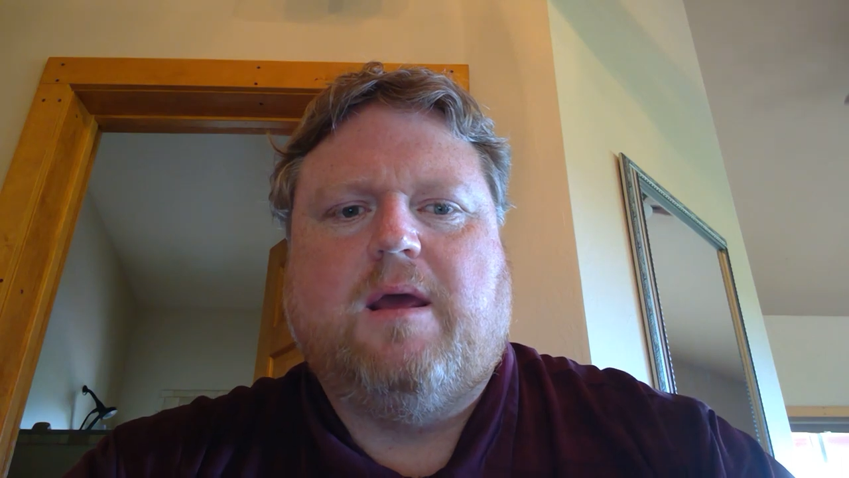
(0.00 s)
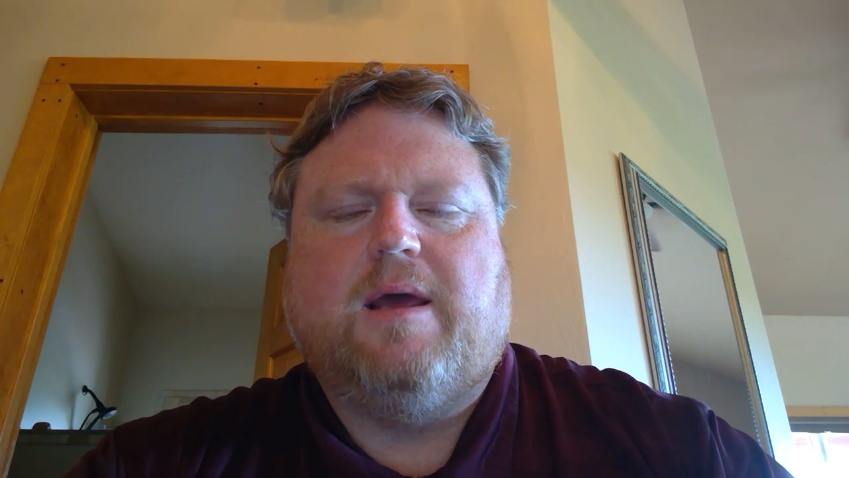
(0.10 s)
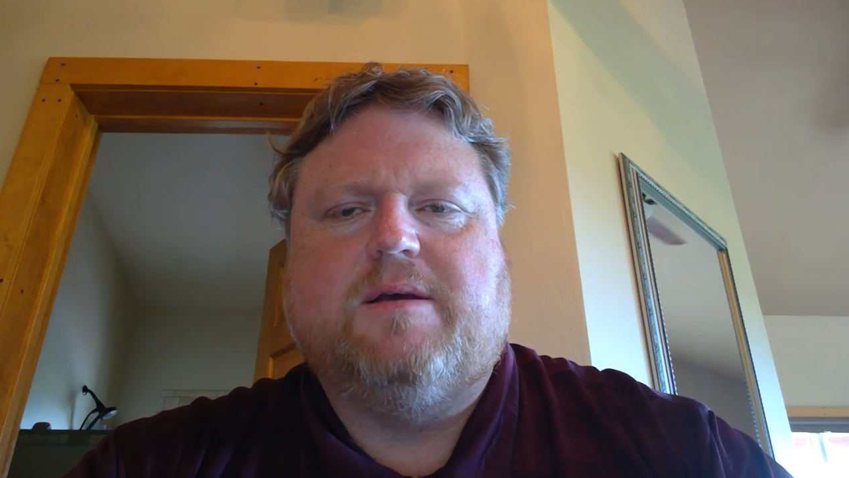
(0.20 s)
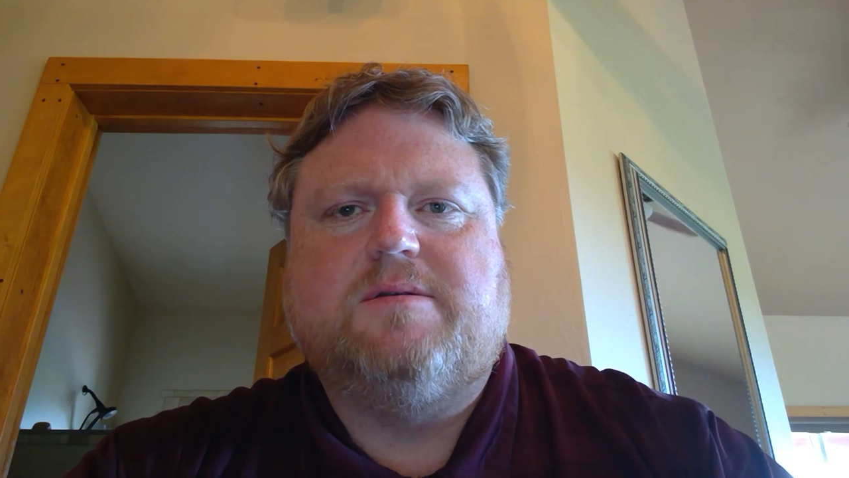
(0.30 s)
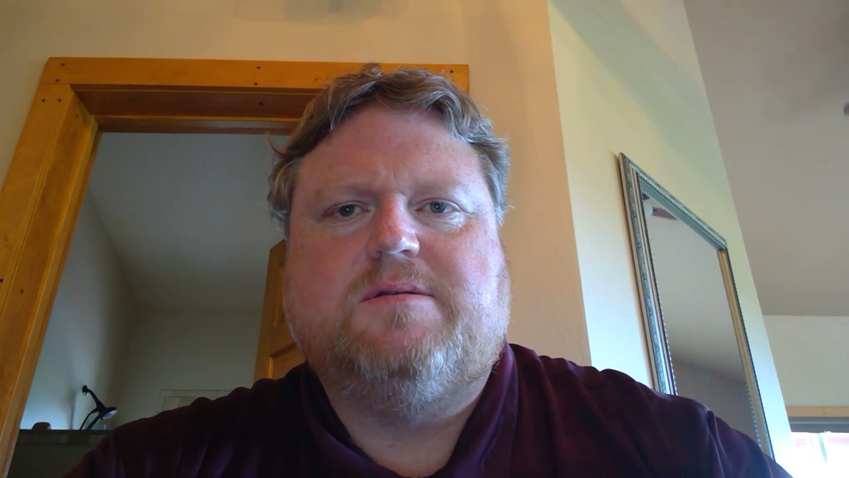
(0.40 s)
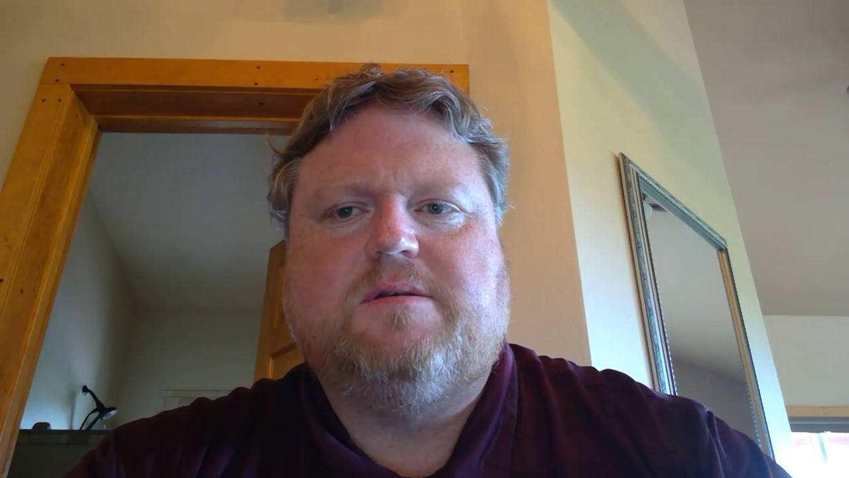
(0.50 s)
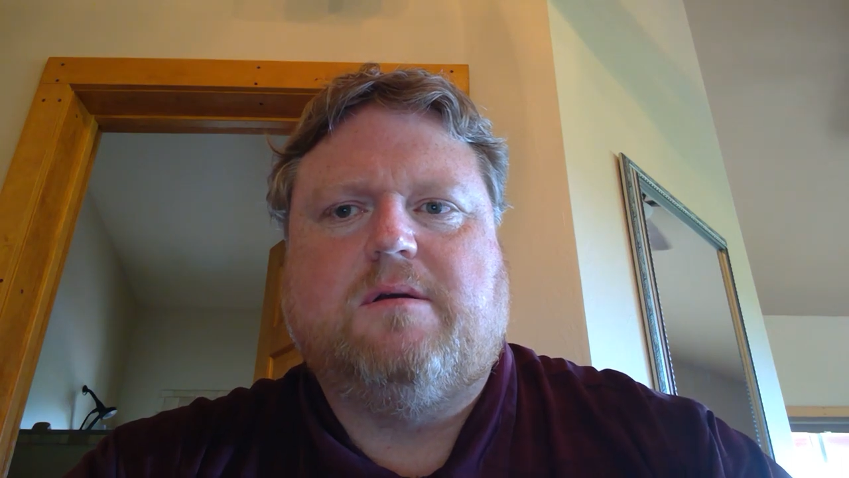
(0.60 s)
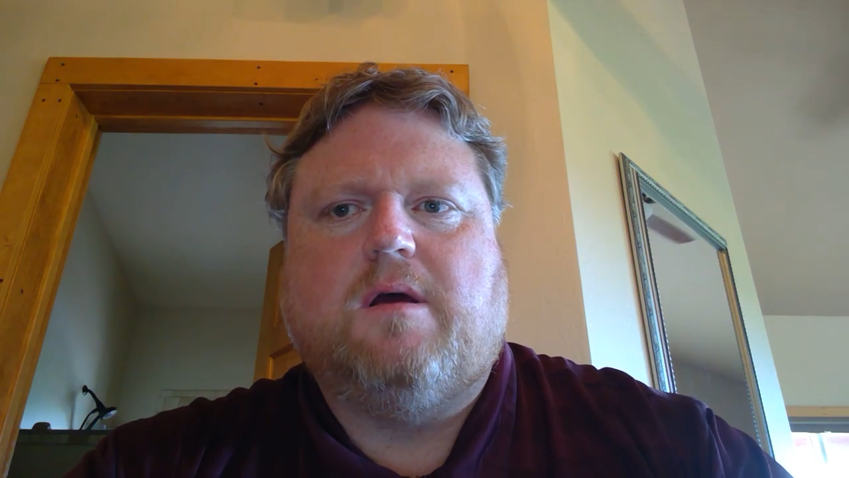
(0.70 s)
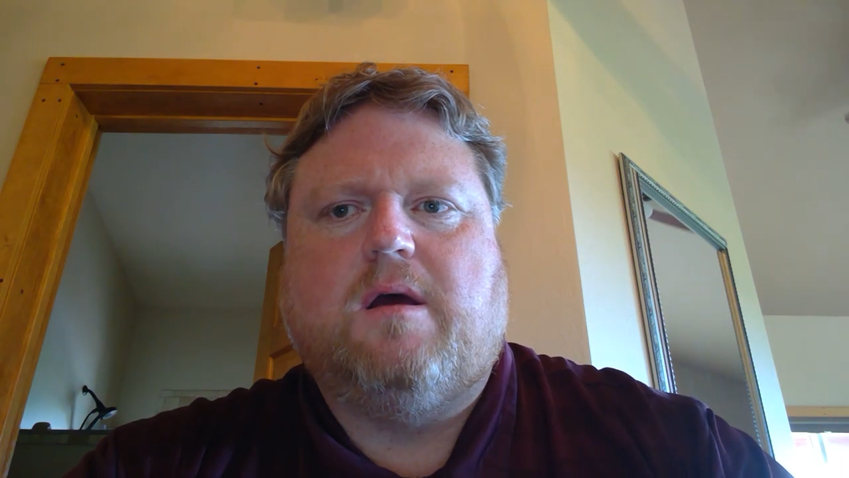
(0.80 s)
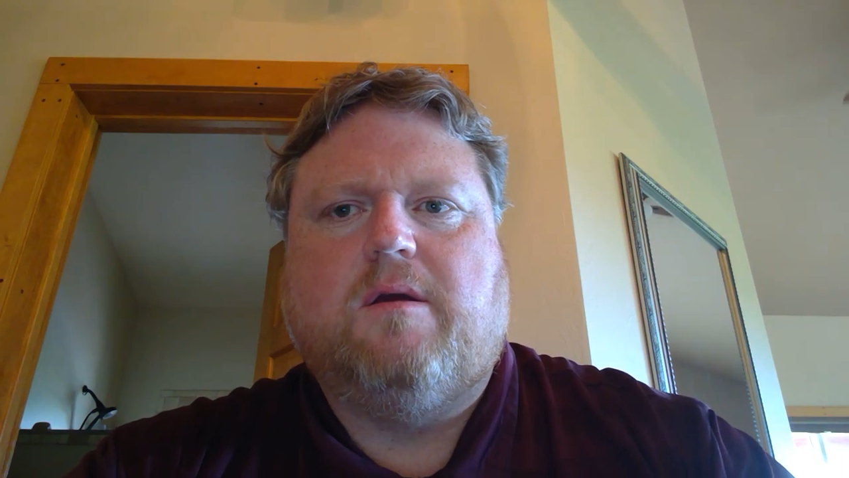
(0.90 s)
as
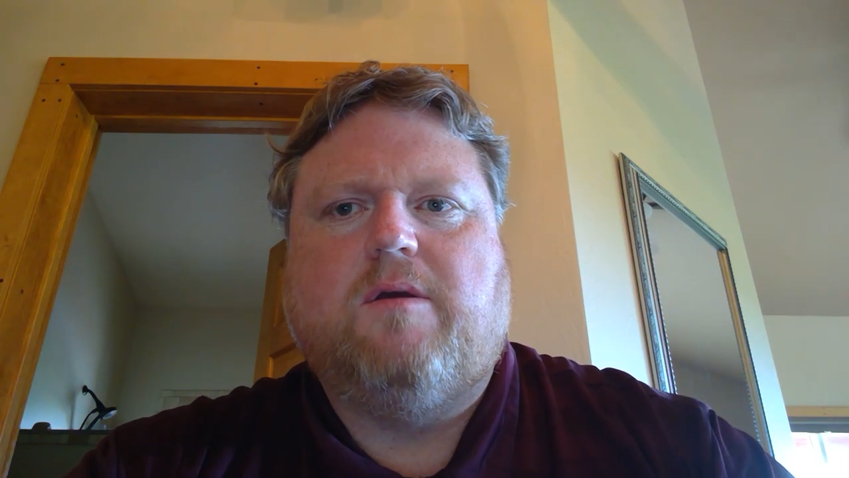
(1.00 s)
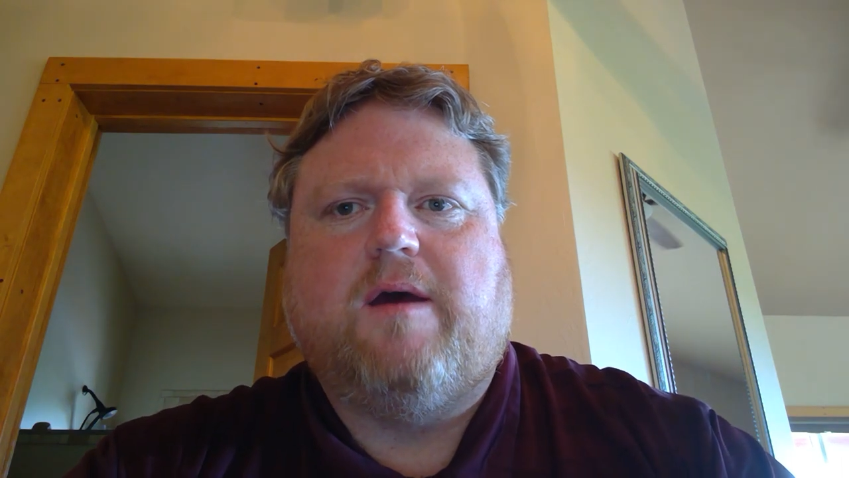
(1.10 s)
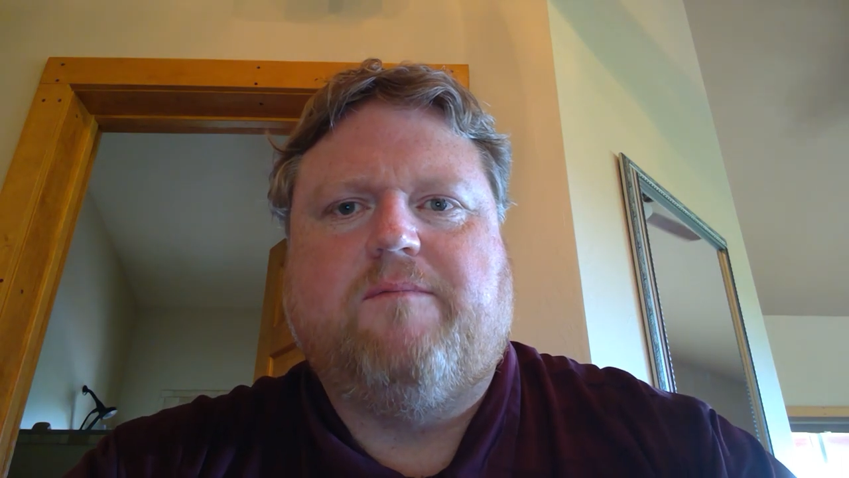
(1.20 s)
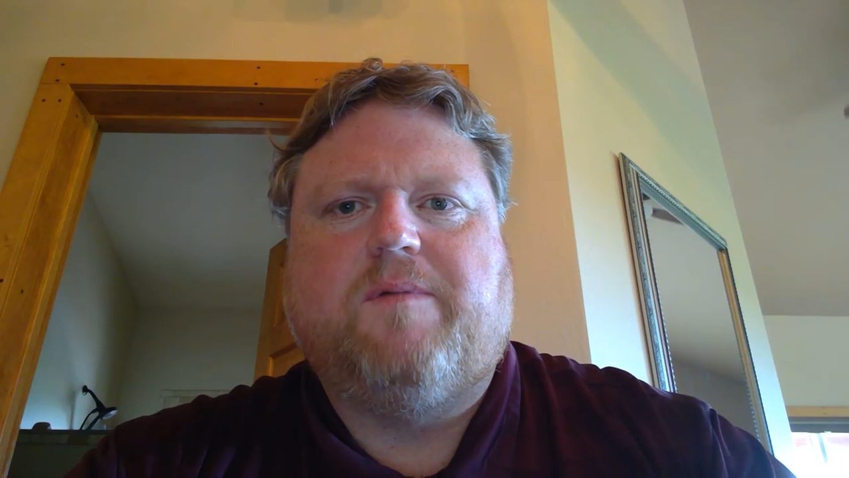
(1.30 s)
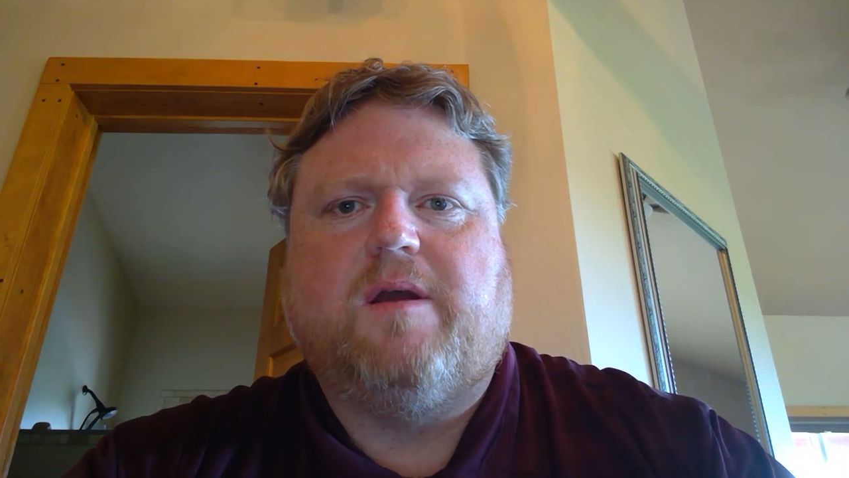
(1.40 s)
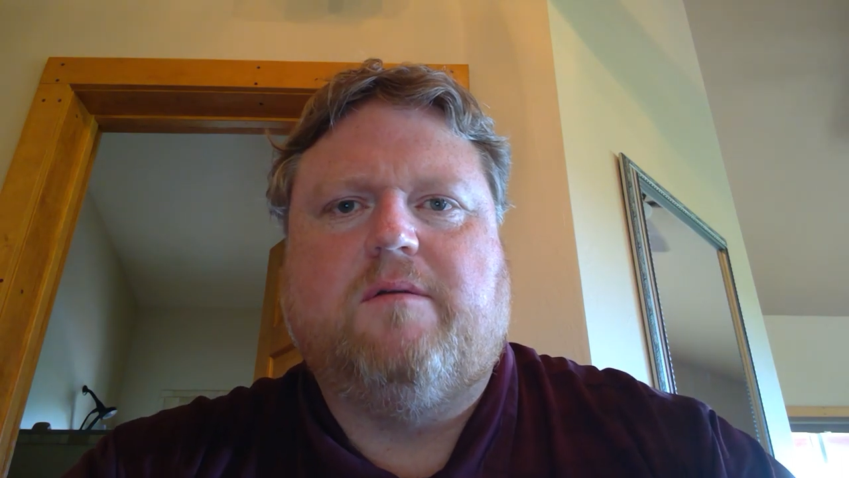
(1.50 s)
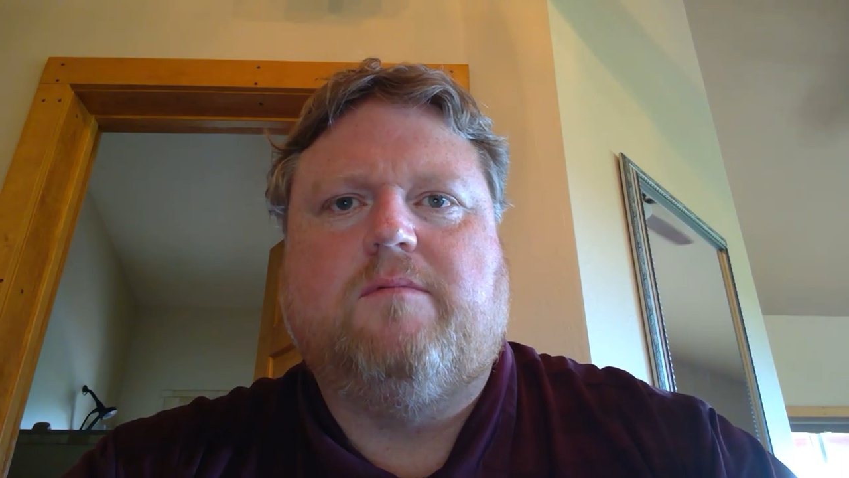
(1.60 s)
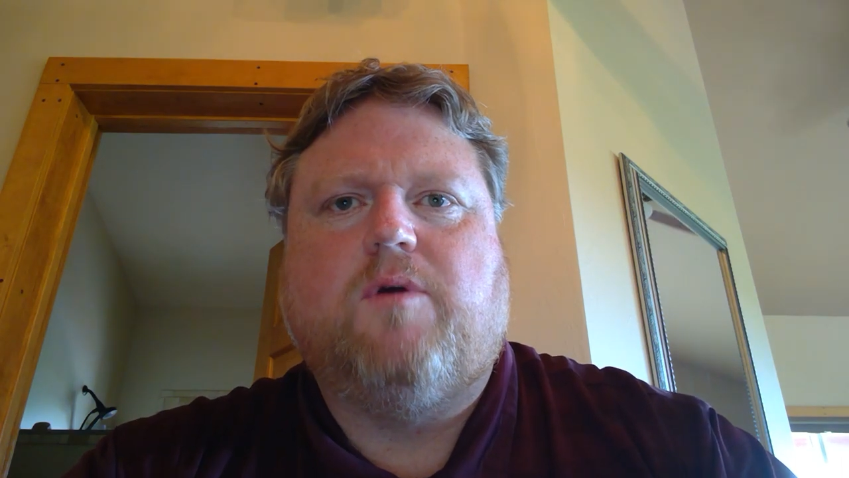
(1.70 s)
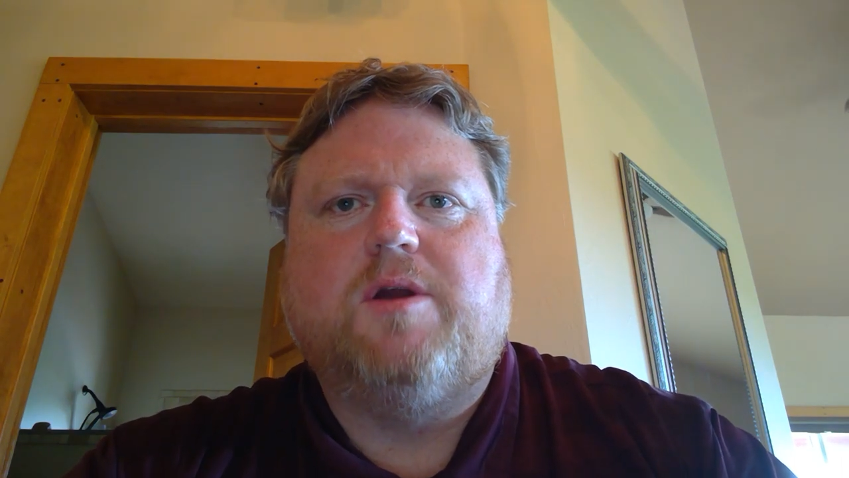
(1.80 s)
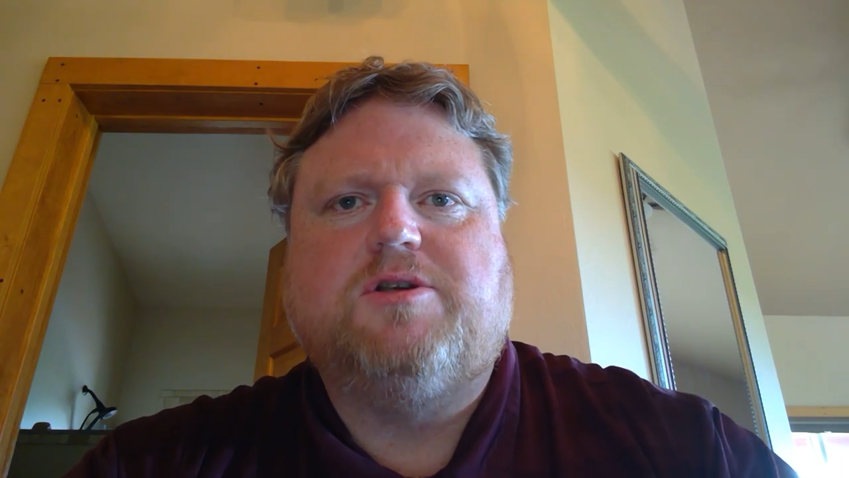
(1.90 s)
you have done
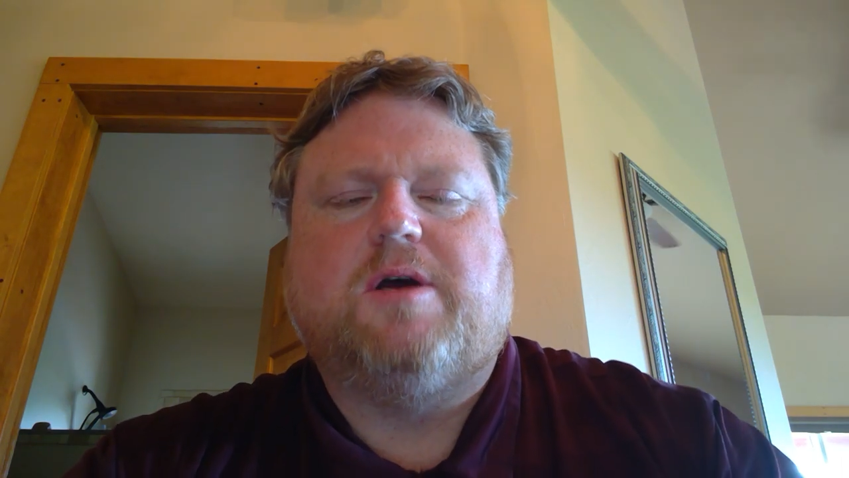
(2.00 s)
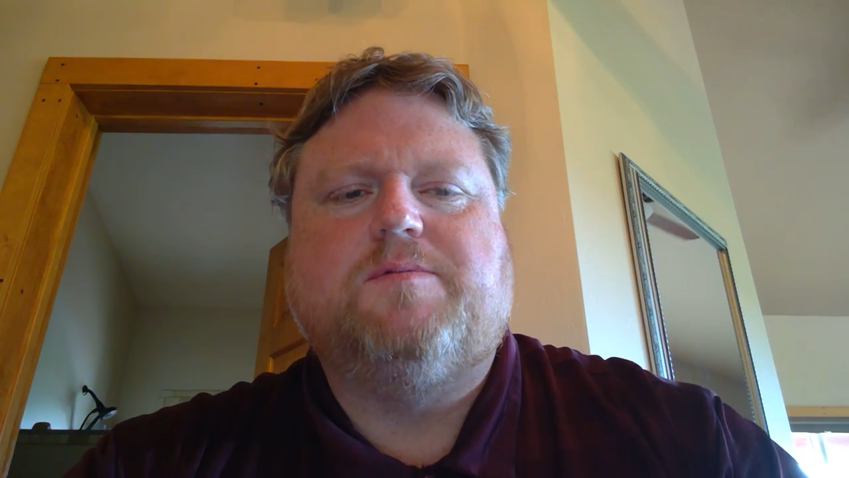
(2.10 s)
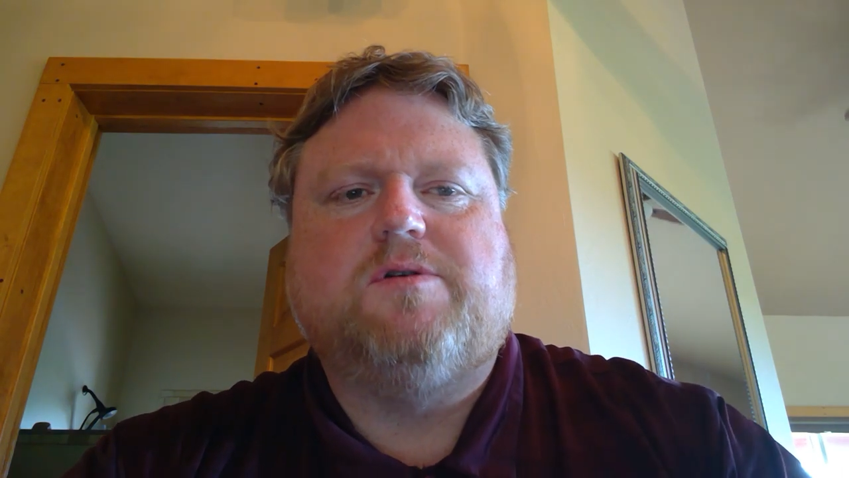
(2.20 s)
a great job